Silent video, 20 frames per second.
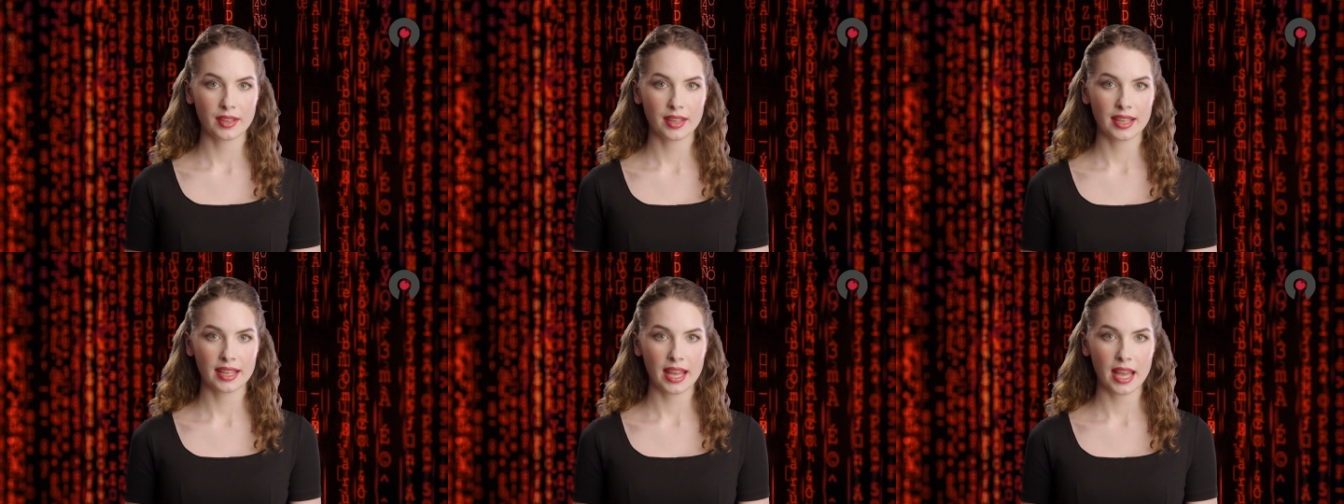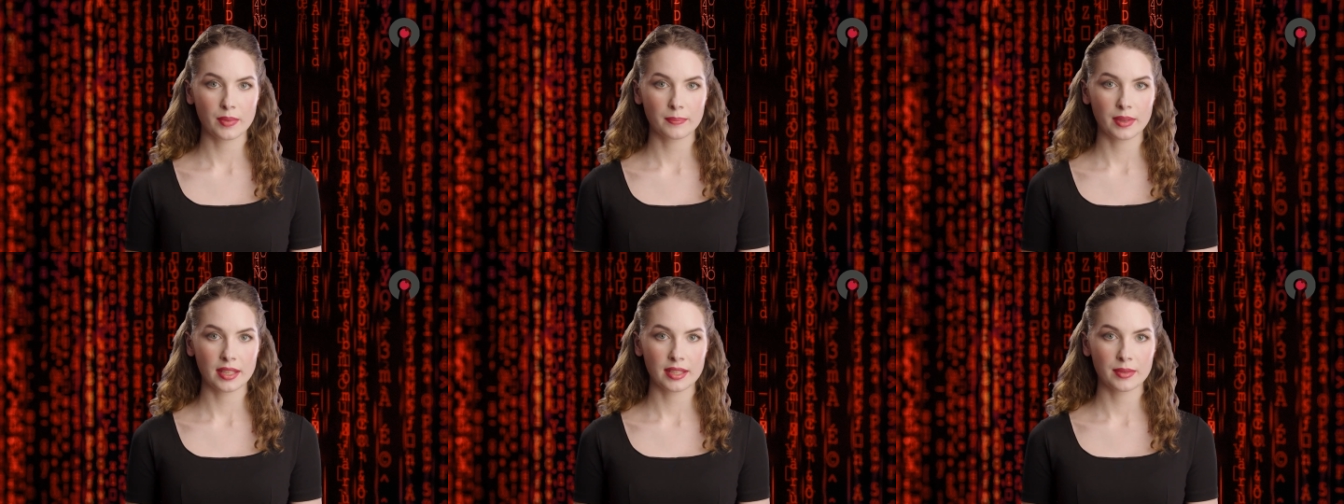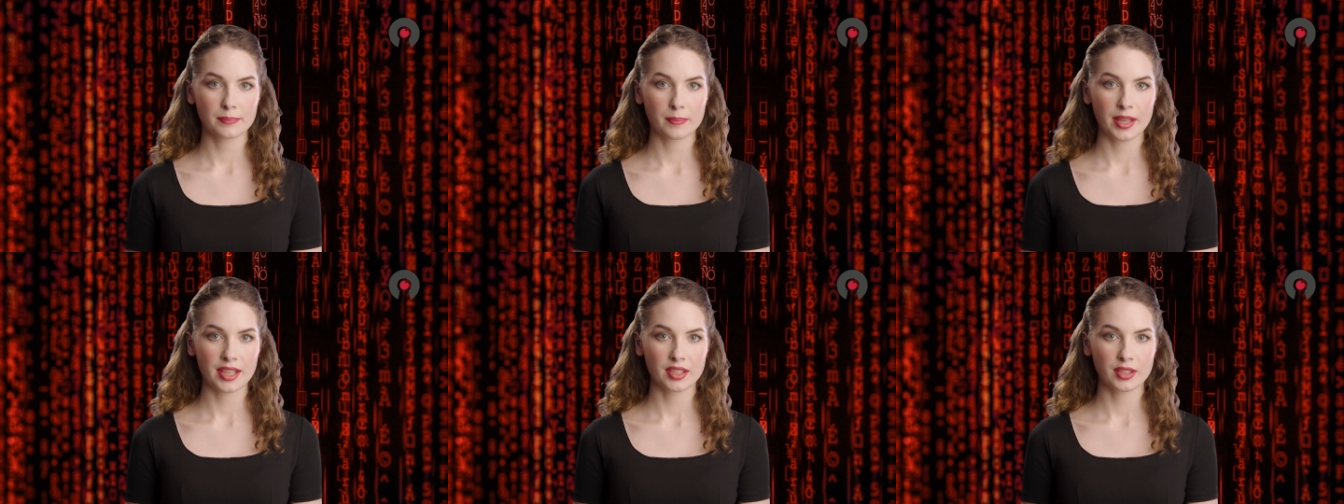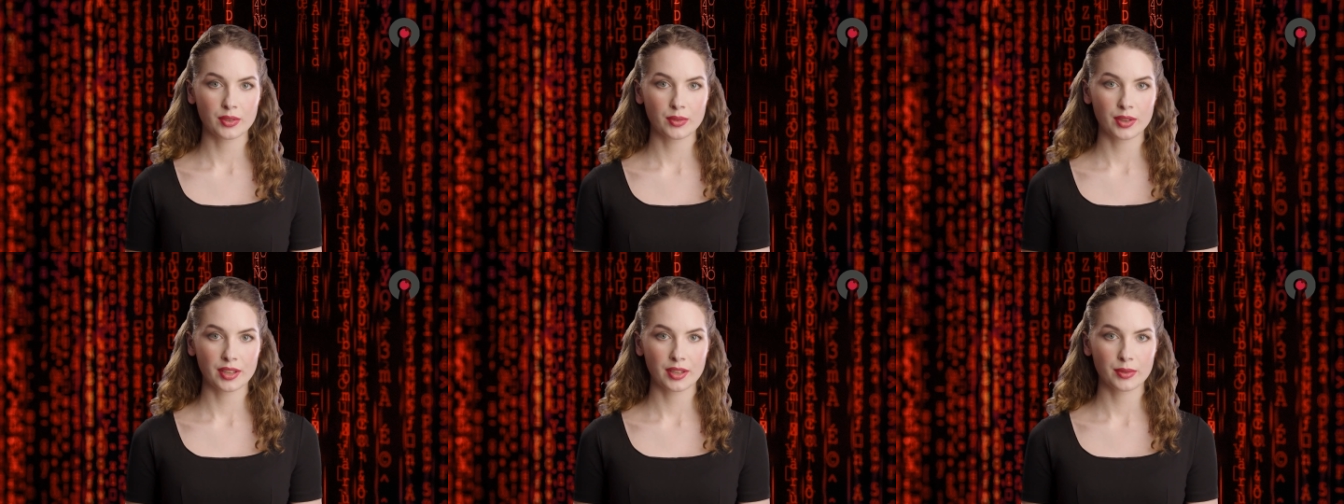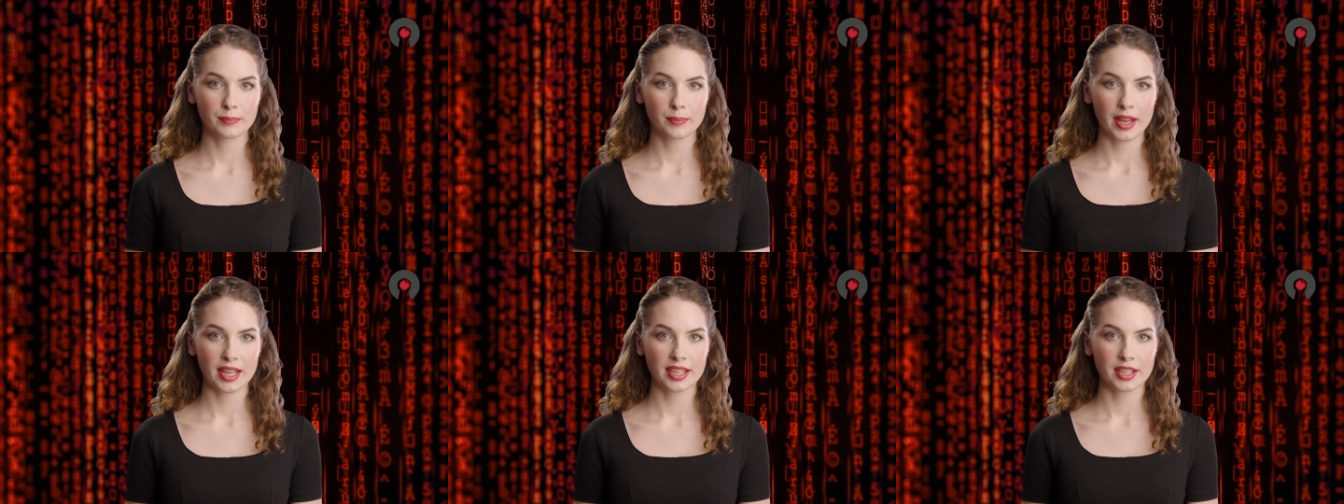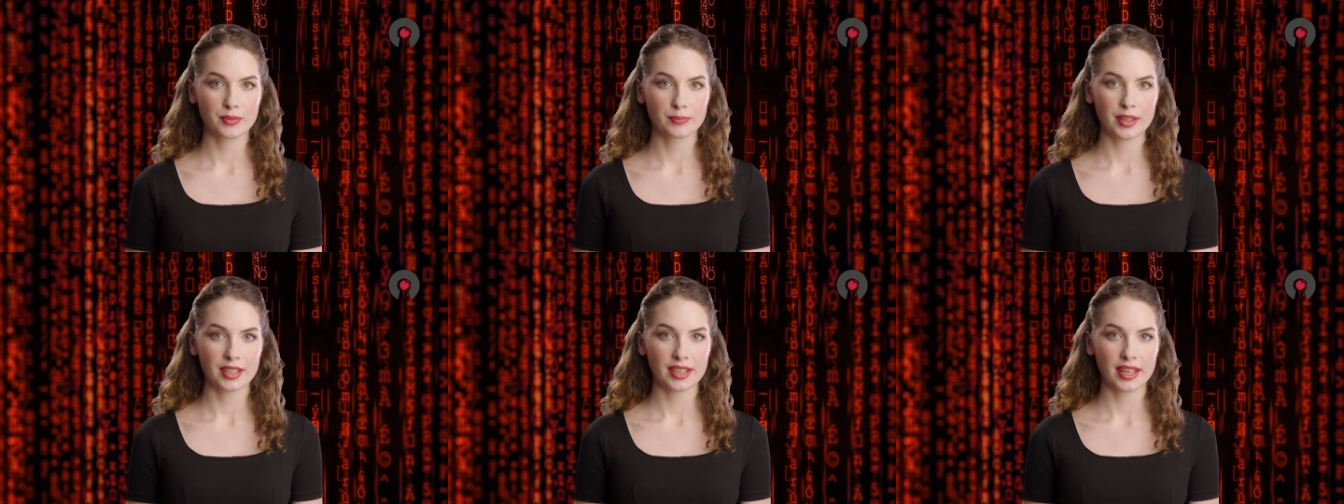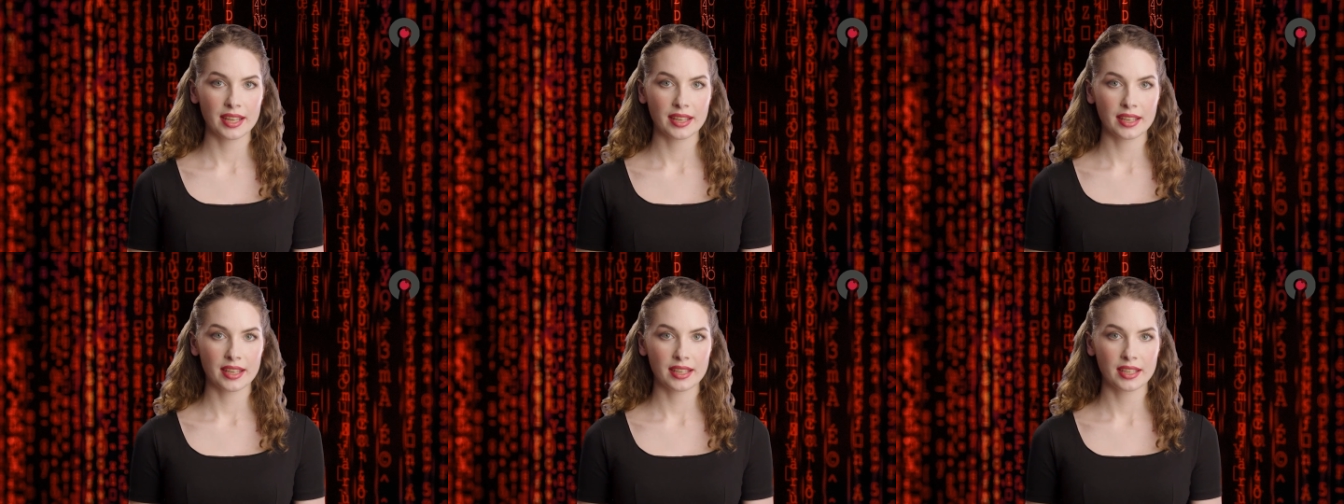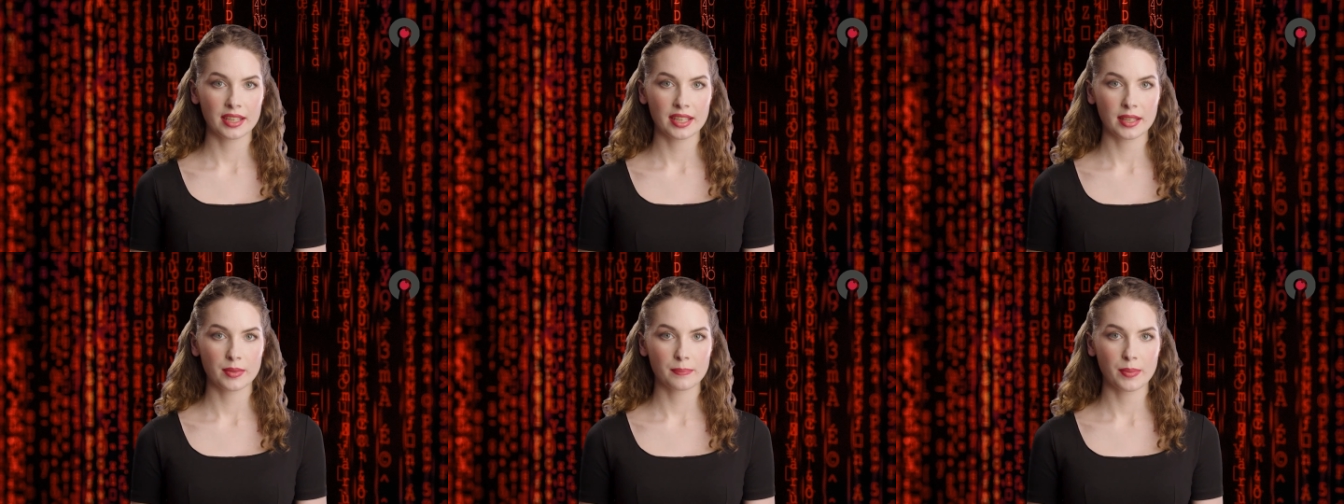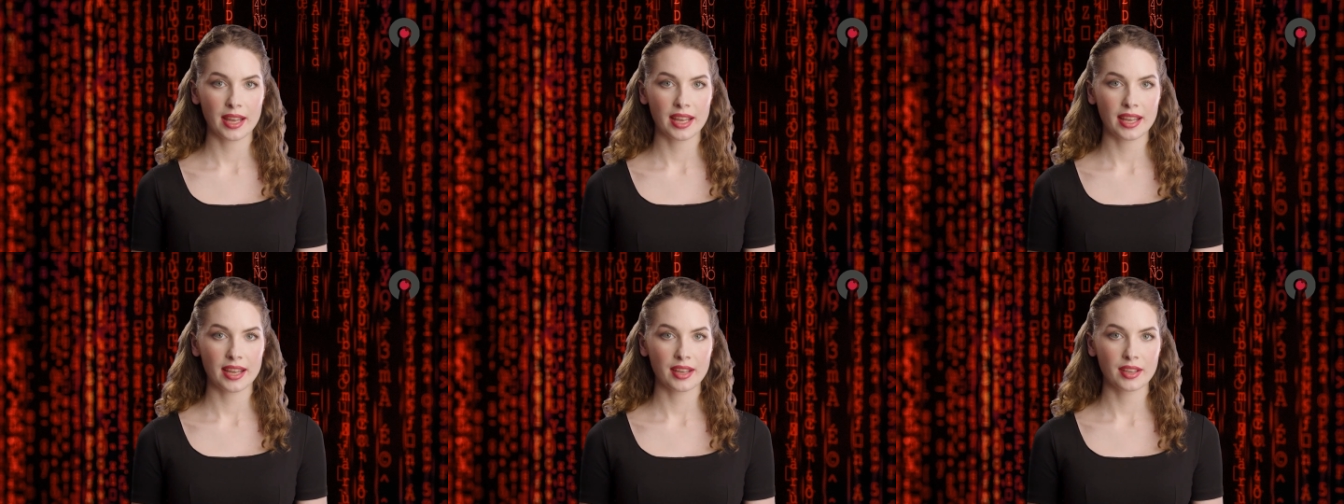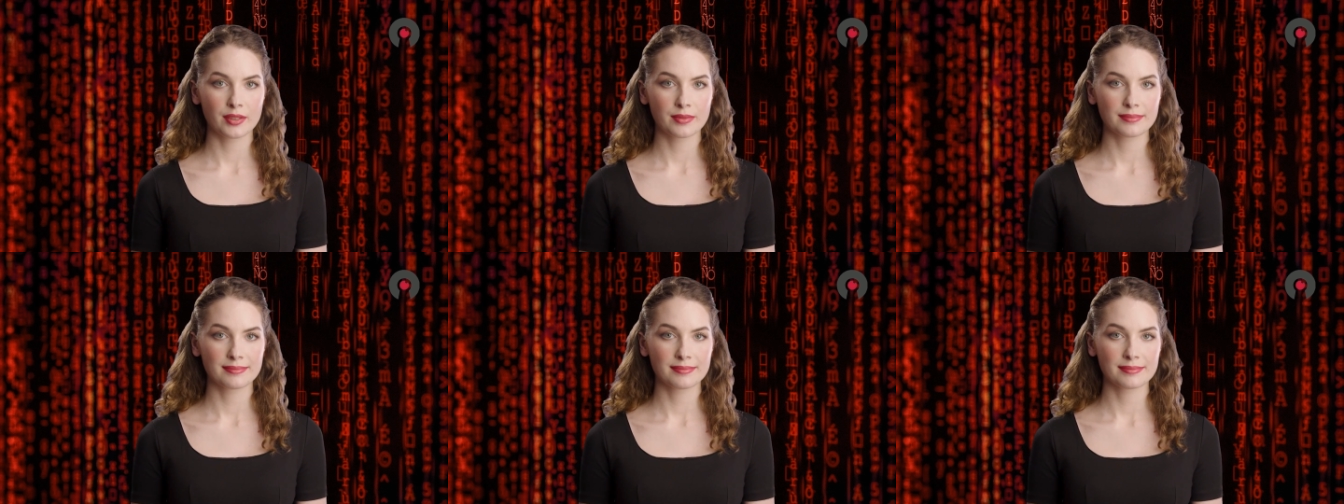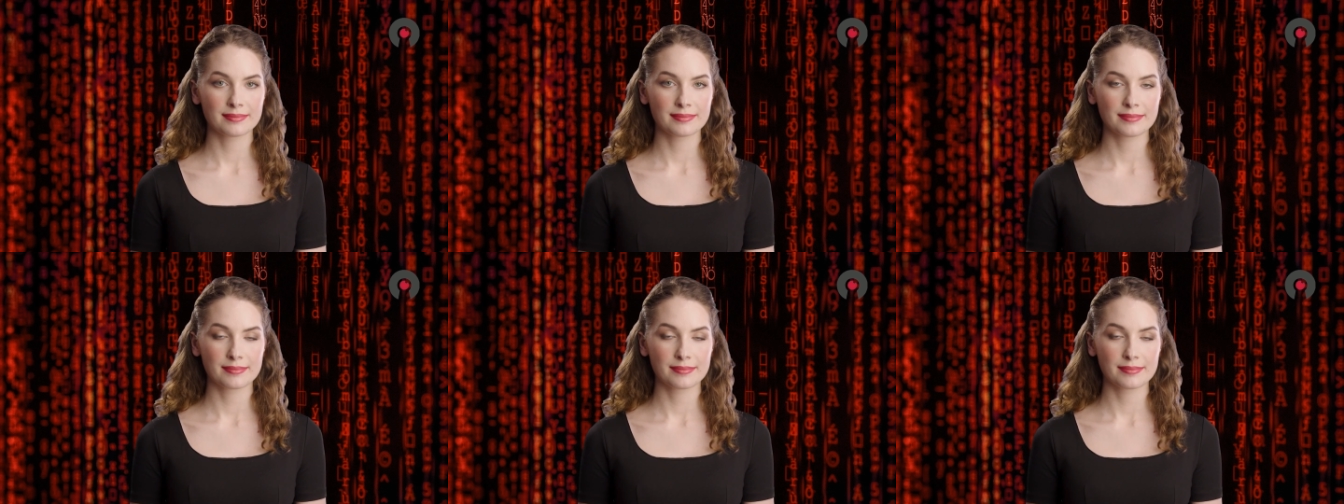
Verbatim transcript: enabling better risk management and decision-making.